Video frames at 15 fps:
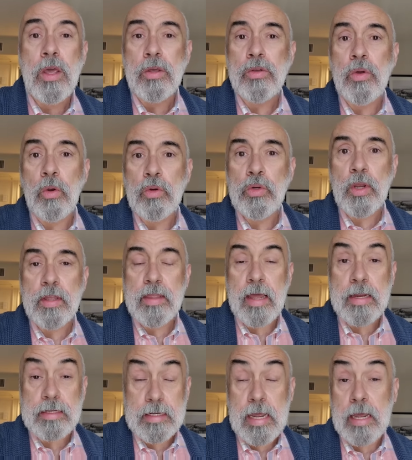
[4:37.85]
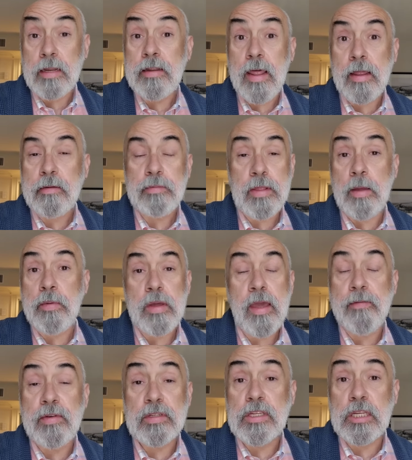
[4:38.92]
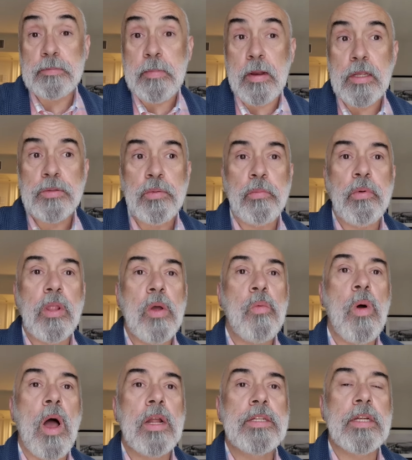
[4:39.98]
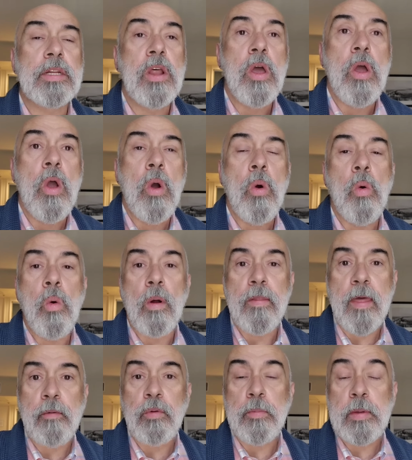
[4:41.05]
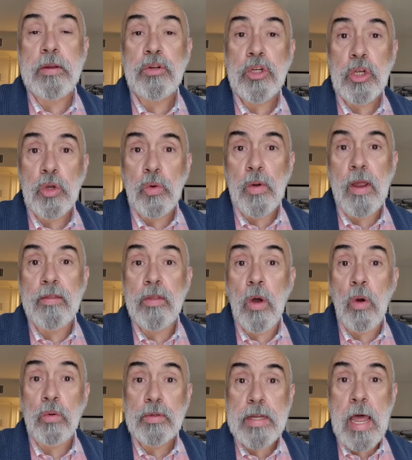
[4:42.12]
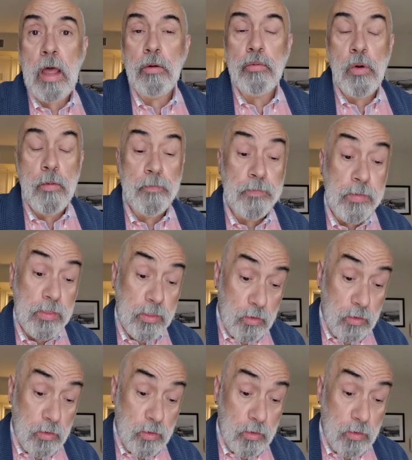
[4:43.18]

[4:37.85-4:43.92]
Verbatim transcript: Usually they did. They they would give us as many as we really wanted, or they would be two in the hotel room.